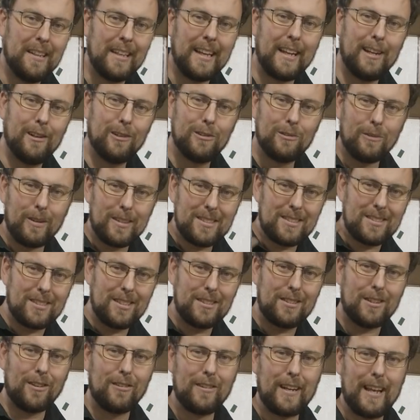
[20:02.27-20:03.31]
Anyone wants
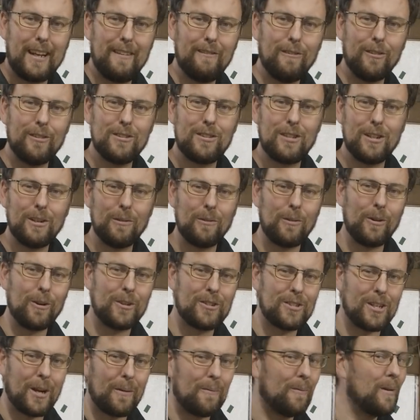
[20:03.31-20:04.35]
to donate one to the
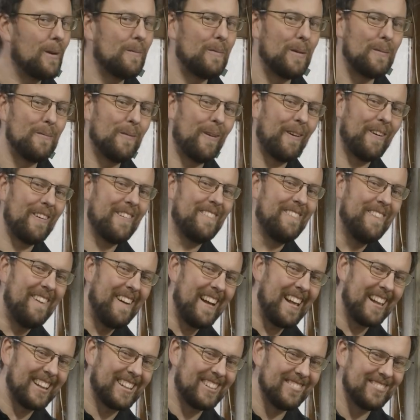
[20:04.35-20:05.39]
workshop, we'd be more than
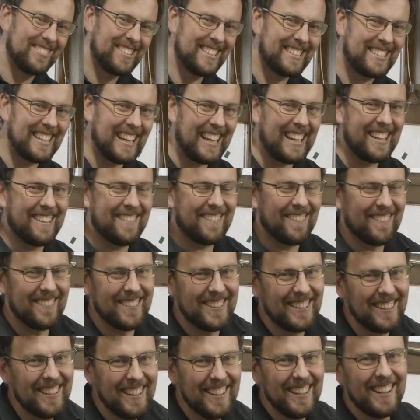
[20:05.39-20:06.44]
welcome to take
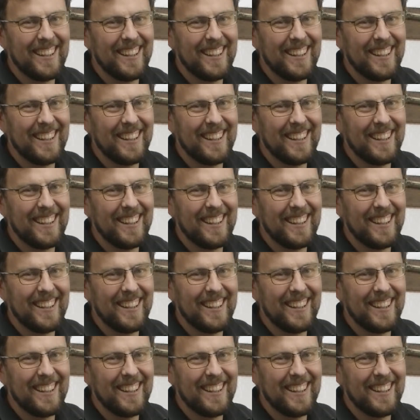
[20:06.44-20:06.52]
one.